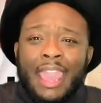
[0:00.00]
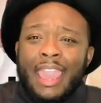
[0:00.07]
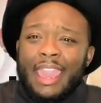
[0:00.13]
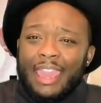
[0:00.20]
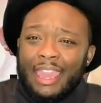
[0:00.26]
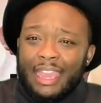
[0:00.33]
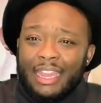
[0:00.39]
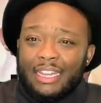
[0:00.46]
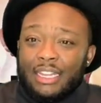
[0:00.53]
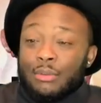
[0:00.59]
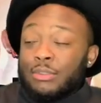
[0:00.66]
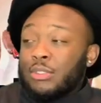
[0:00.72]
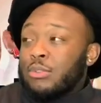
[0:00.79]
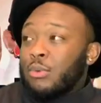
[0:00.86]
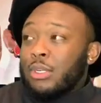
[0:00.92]
And it
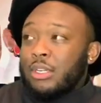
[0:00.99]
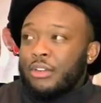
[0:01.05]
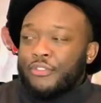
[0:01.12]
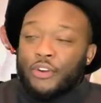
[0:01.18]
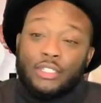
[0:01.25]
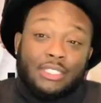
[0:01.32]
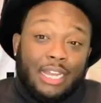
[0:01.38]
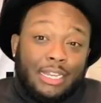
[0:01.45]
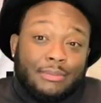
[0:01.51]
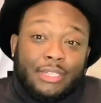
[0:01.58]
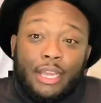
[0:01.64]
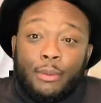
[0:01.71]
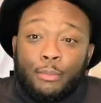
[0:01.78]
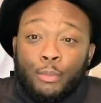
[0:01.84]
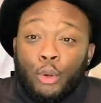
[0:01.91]
was one of the first times
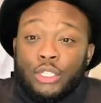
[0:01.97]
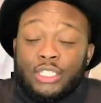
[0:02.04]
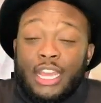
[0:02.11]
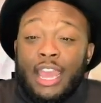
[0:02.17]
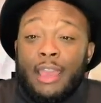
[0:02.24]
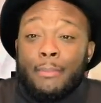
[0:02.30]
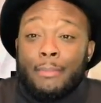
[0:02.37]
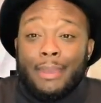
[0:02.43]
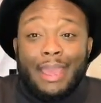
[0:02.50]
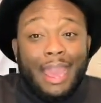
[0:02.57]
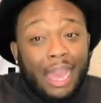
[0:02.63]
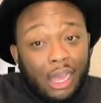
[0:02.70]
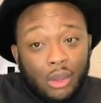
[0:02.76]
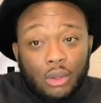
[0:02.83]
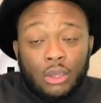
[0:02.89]
that Portia had been
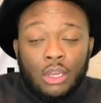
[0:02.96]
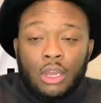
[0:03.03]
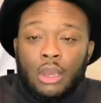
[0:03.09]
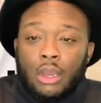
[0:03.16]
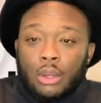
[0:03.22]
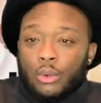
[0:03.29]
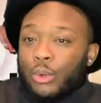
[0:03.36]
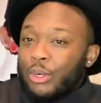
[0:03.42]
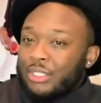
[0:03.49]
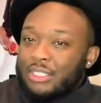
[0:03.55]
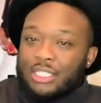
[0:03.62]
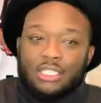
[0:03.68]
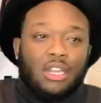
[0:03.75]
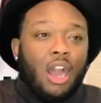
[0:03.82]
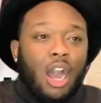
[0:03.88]
out, of course,
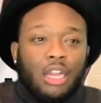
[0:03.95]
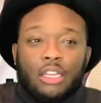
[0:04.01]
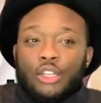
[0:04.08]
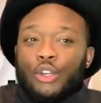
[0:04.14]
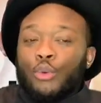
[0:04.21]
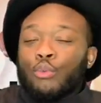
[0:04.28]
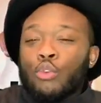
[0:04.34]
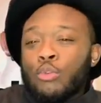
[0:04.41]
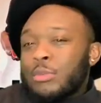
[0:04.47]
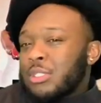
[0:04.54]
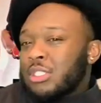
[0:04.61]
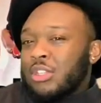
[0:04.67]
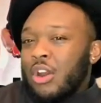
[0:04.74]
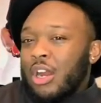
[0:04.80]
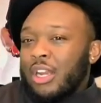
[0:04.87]
since all of the rumors
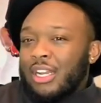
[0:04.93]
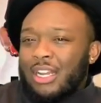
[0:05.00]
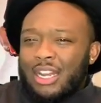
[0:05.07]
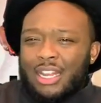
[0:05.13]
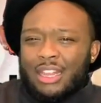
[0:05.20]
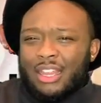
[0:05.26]
started and